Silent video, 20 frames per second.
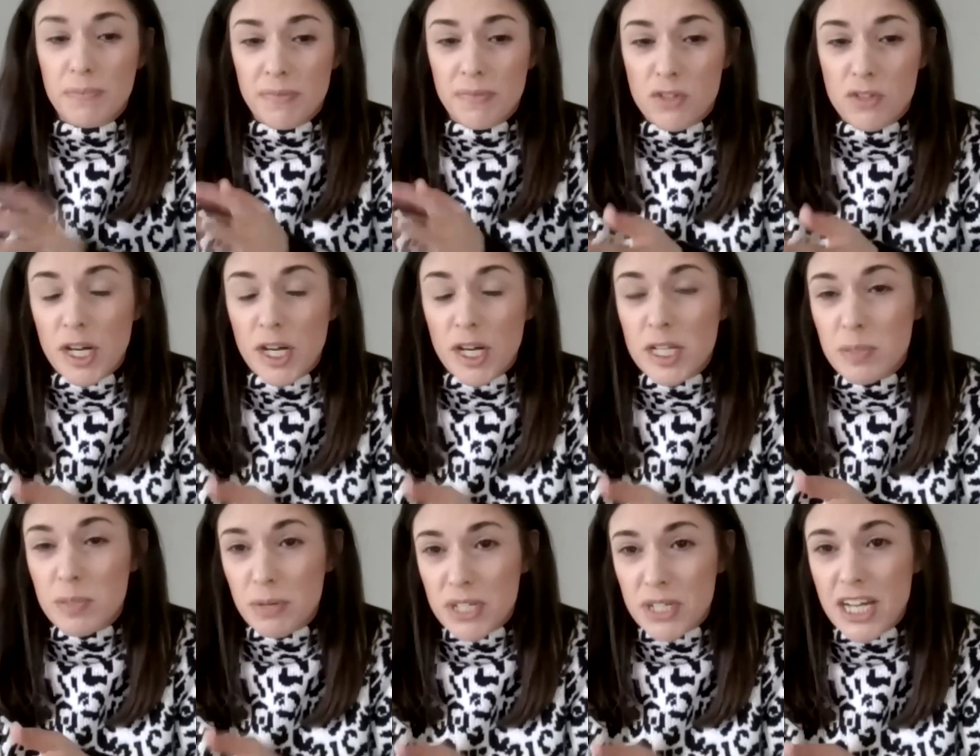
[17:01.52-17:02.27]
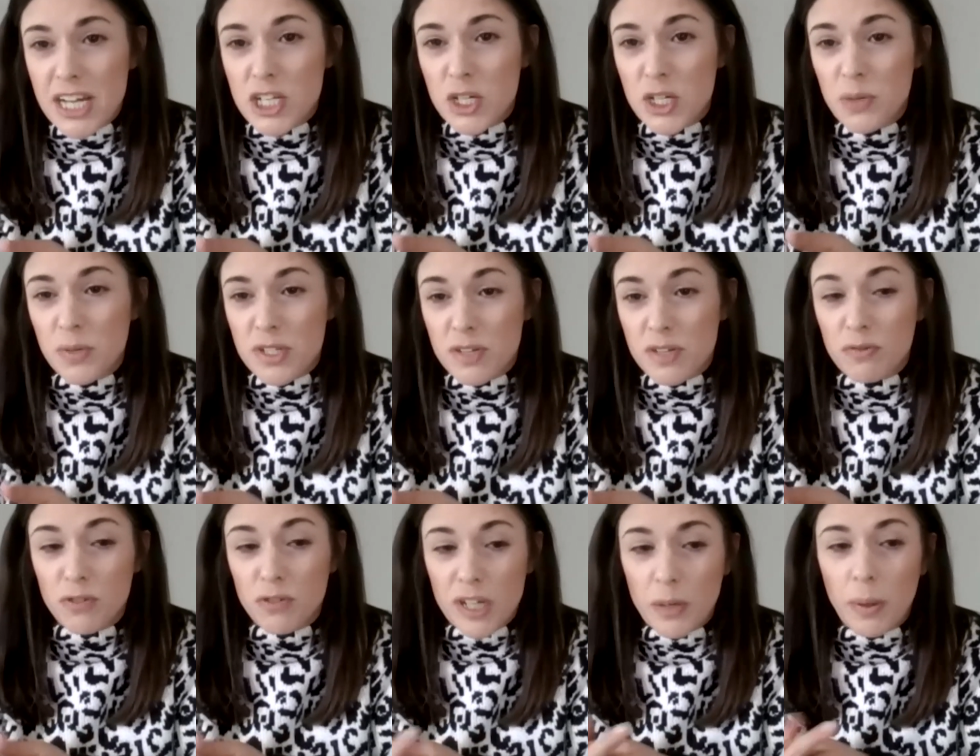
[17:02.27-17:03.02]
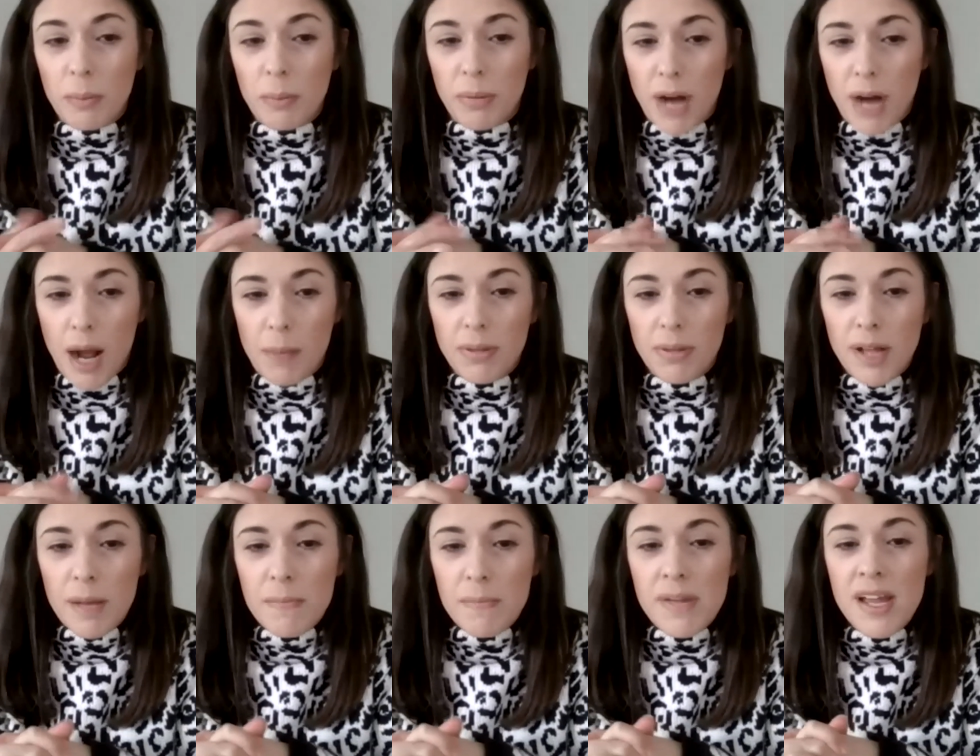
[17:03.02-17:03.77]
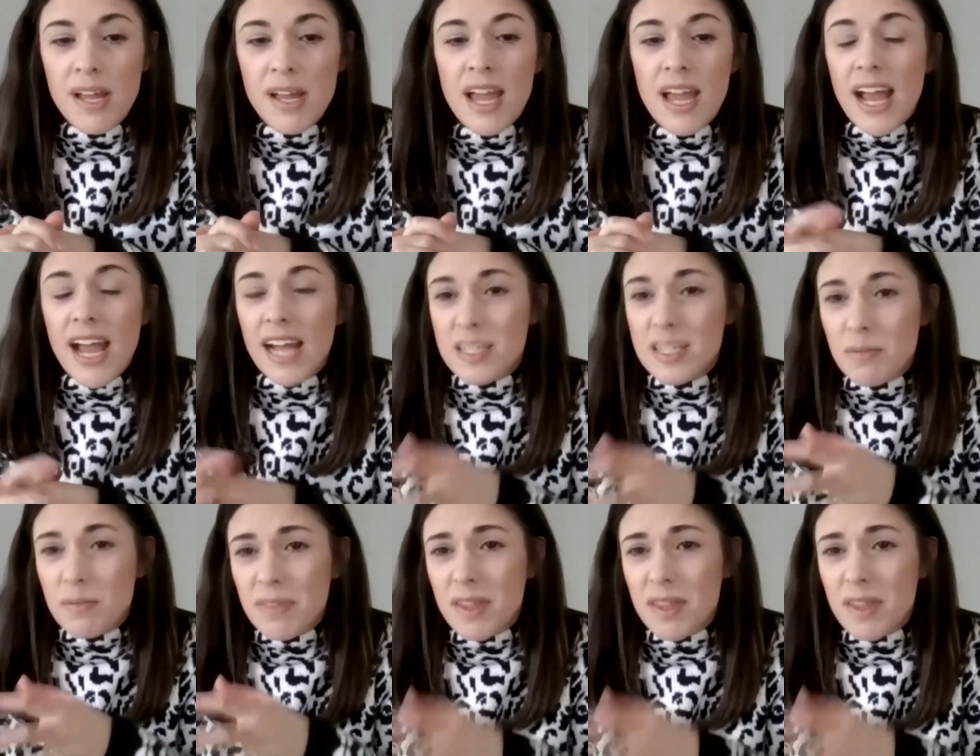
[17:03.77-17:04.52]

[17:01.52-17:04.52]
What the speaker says: transportation was a frequent problem. And some of the